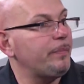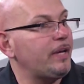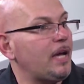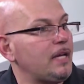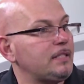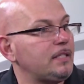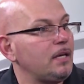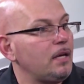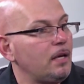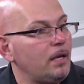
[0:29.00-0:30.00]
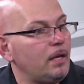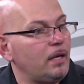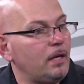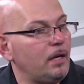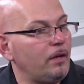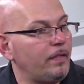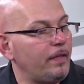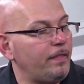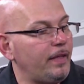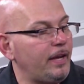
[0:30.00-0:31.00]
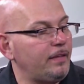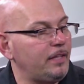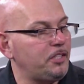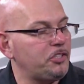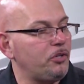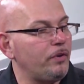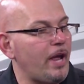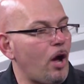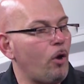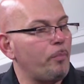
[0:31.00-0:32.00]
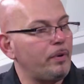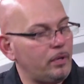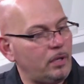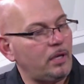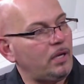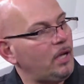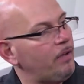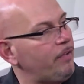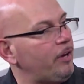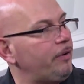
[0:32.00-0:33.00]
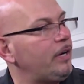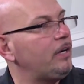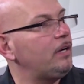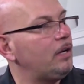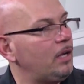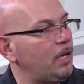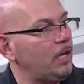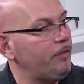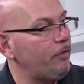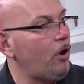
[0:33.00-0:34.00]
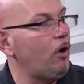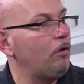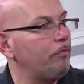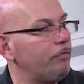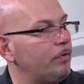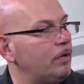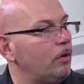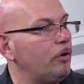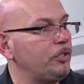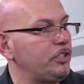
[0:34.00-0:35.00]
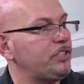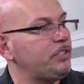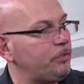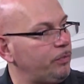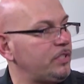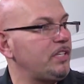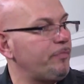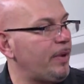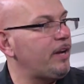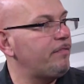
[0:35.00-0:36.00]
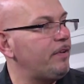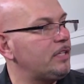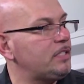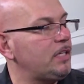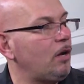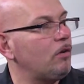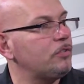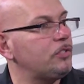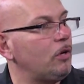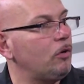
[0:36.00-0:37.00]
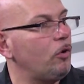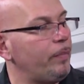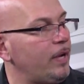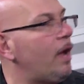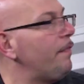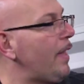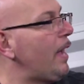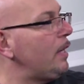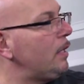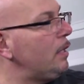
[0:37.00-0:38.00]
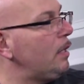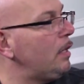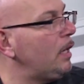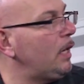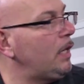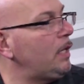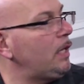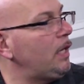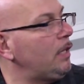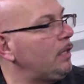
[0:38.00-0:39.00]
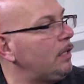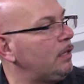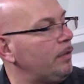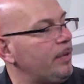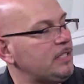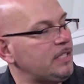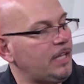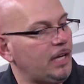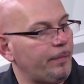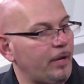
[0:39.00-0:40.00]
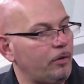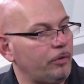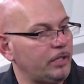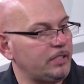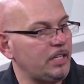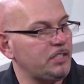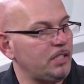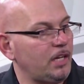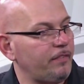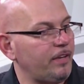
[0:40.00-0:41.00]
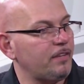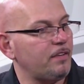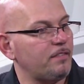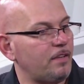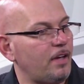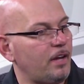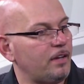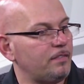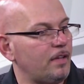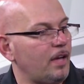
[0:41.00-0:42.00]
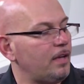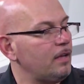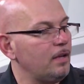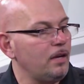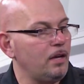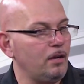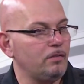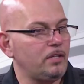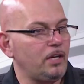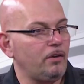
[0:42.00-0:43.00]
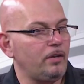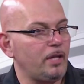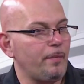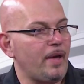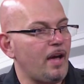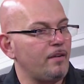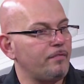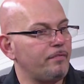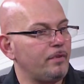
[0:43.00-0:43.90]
because, you know, they just don't help a veteran evolve or just receive benefits. They also go beyond that. And the amazing thing about an organization like VSSA is that, you know, Tito and them have